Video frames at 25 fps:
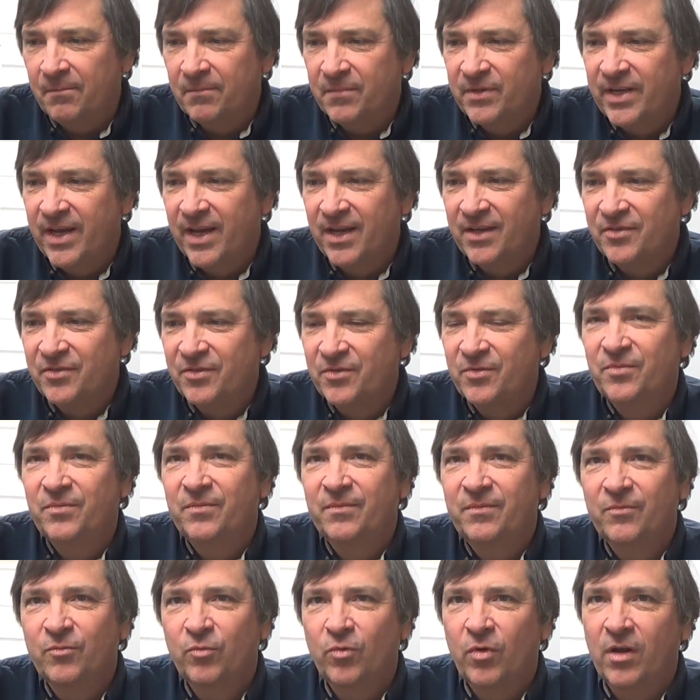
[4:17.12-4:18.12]
test
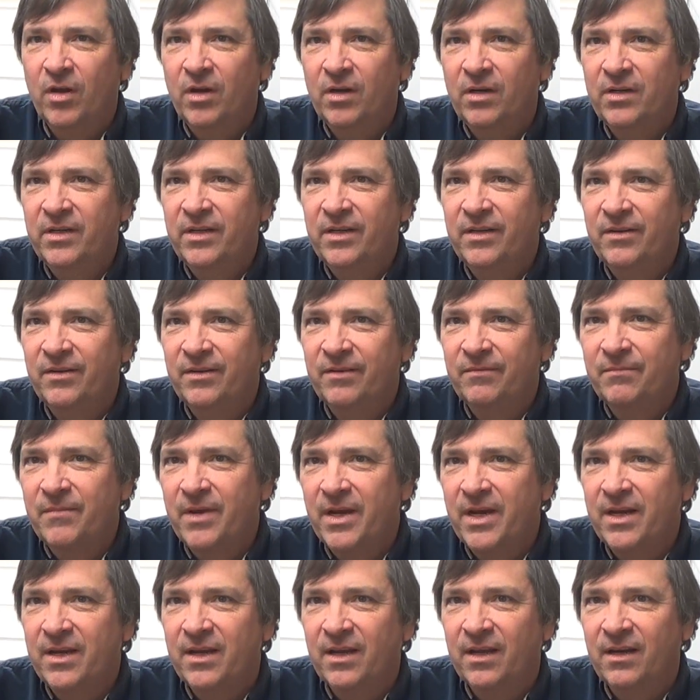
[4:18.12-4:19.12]
run didn't
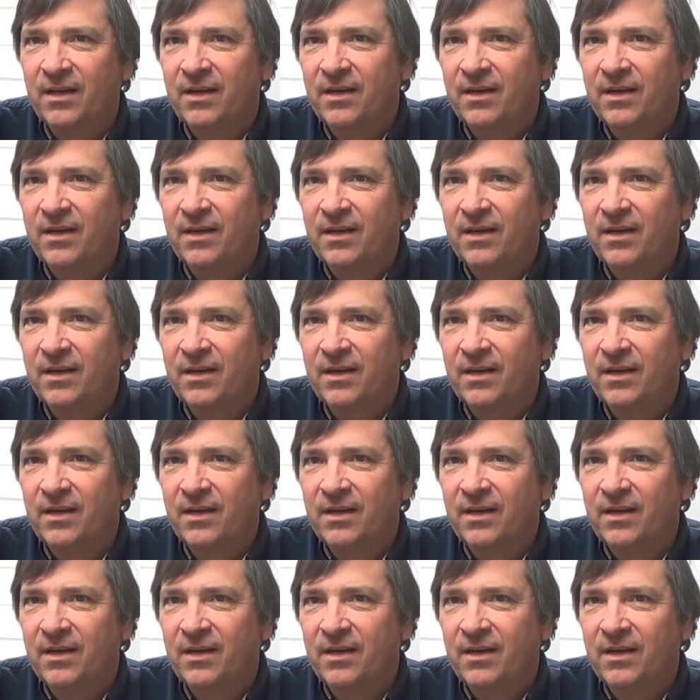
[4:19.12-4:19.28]
make it.